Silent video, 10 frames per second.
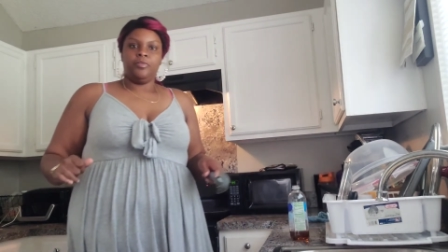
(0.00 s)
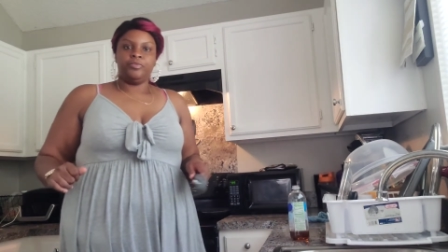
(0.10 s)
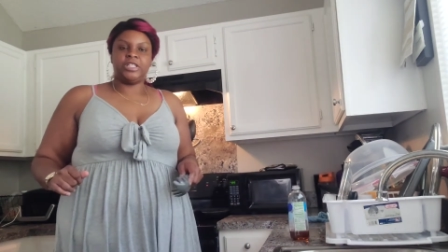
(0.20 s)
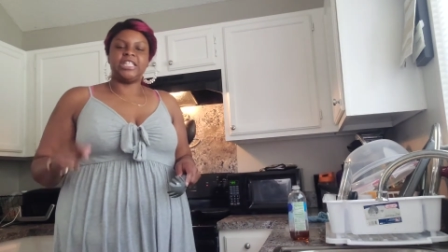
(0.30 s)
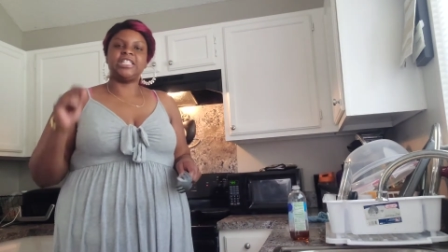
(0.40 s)

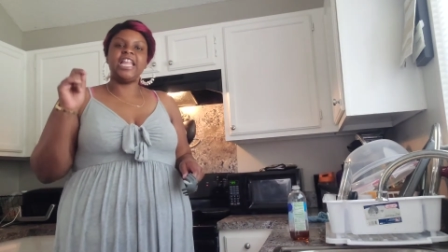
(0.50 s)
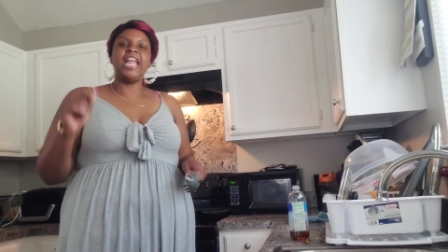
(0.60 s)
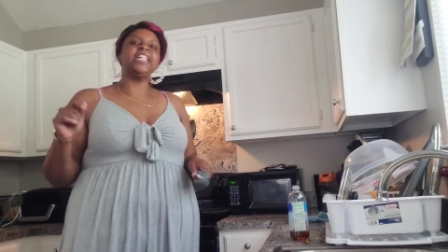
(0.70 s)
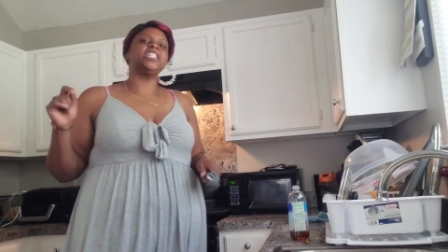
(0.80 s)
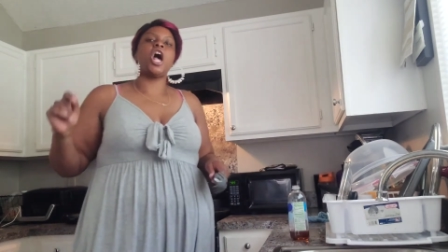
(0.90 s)
to
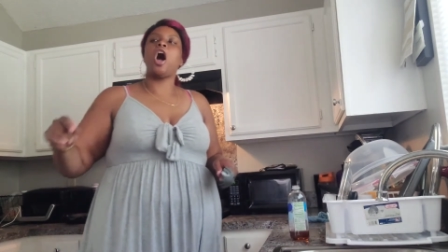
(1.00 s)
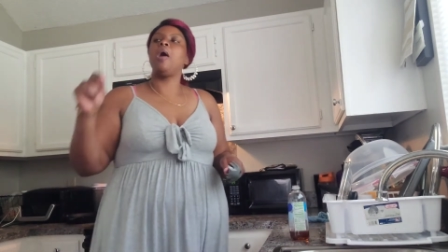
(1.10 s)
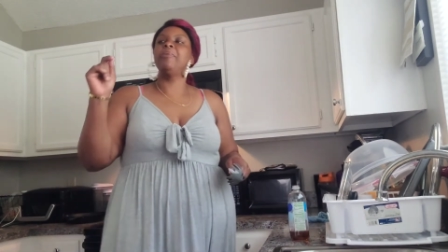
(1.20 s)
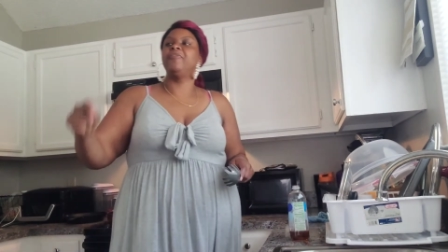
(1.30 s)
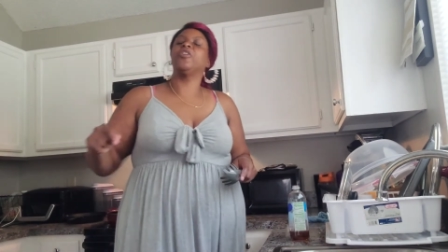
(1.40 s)
stand tall
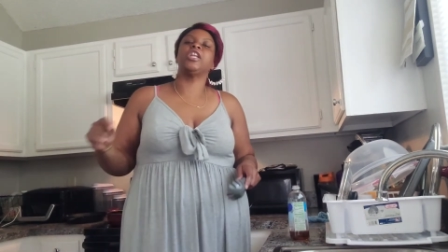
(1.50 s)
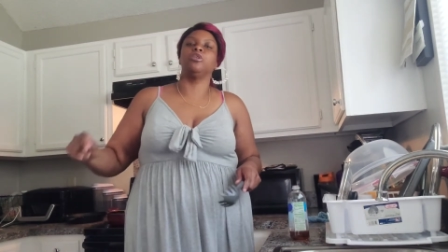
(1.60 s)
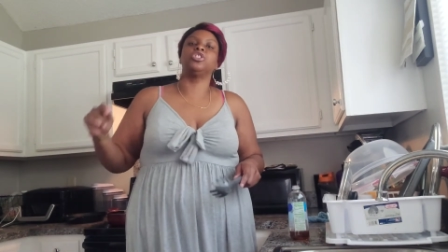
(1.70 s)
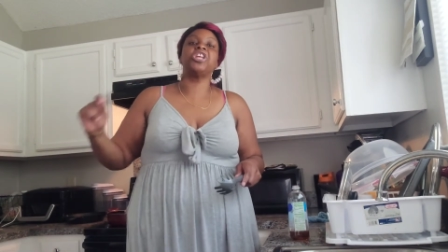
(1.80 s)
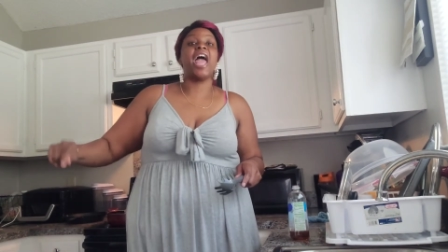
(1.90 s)
before your
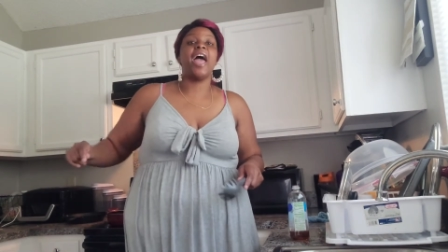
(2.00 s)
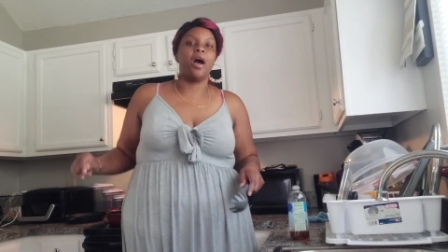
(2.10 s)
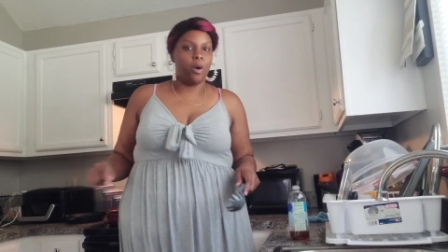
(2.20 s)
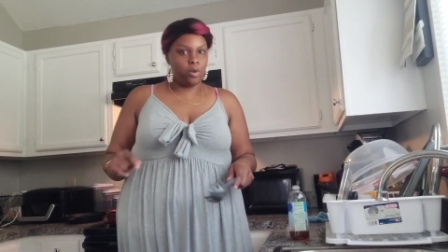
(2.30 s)
child